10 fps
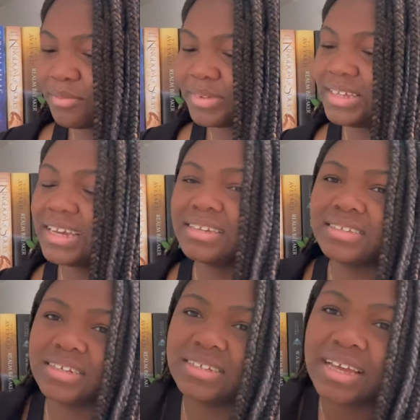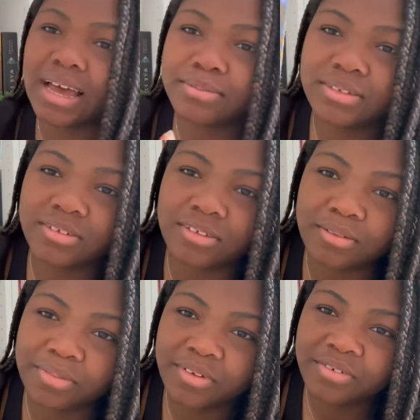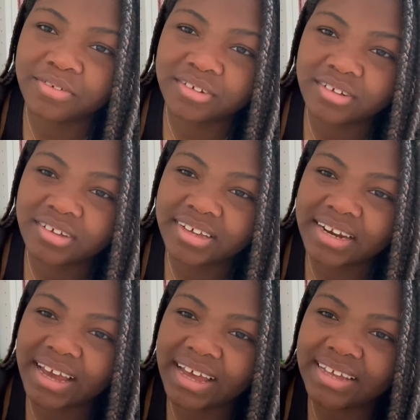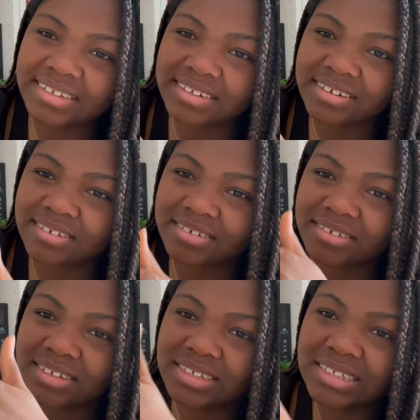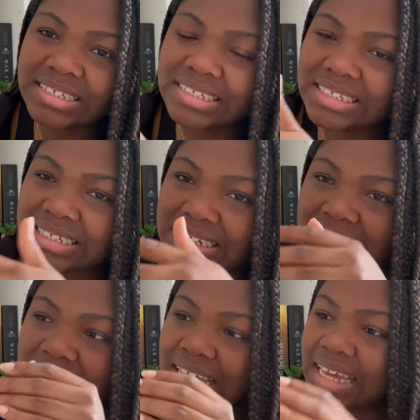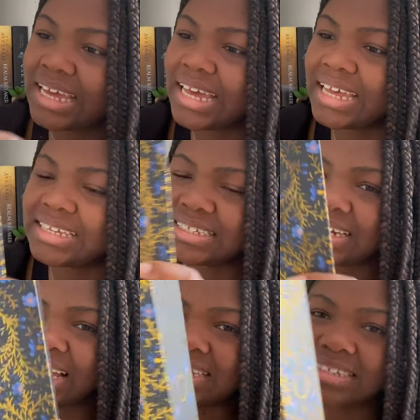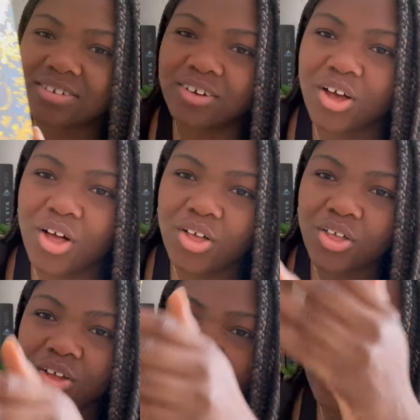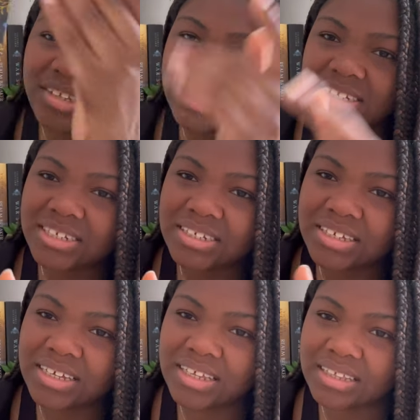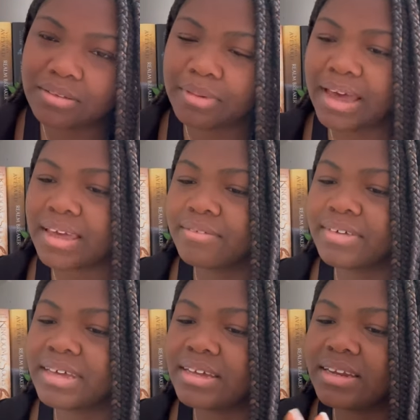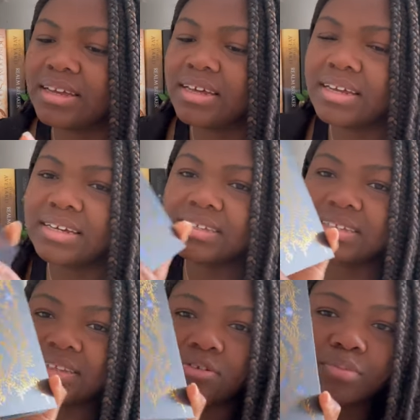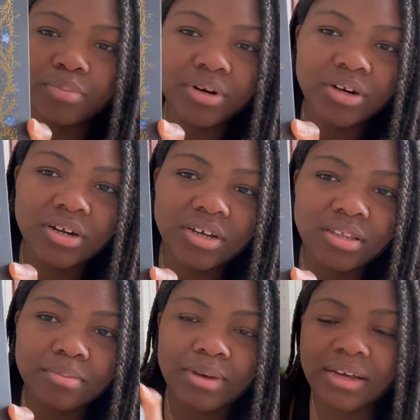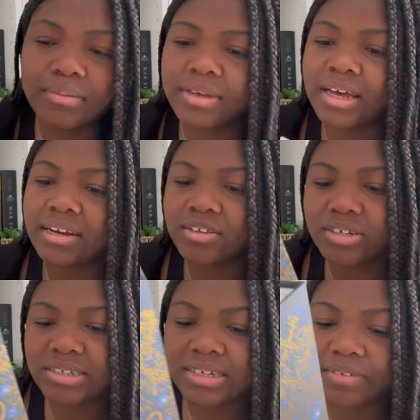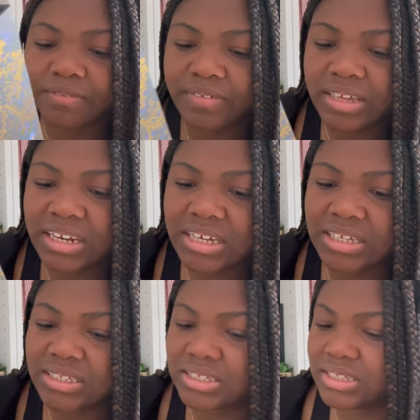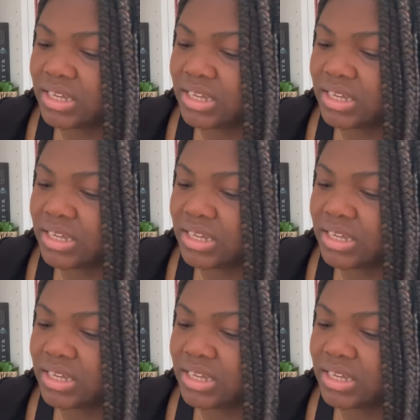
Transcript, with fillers: But yes, it is absolutely beautiful. It has little stunning, guys. It has little gold edges. I like the back of it. It has a little bird on the bottom. Kind of looks like a phoenix.